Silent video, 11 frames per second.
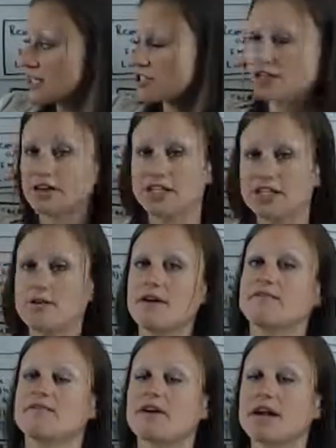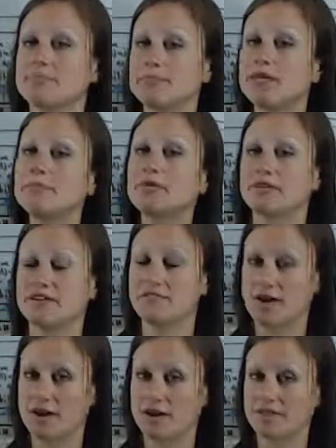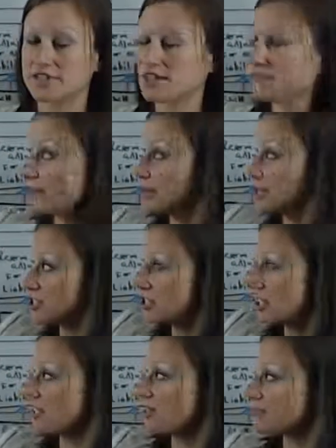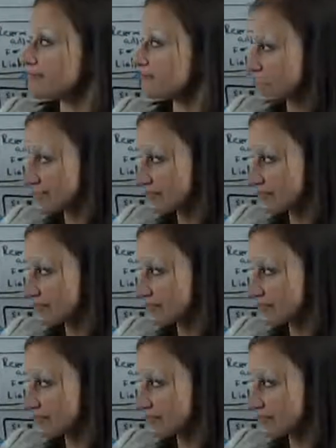ensuring that you have the right people involved from each team,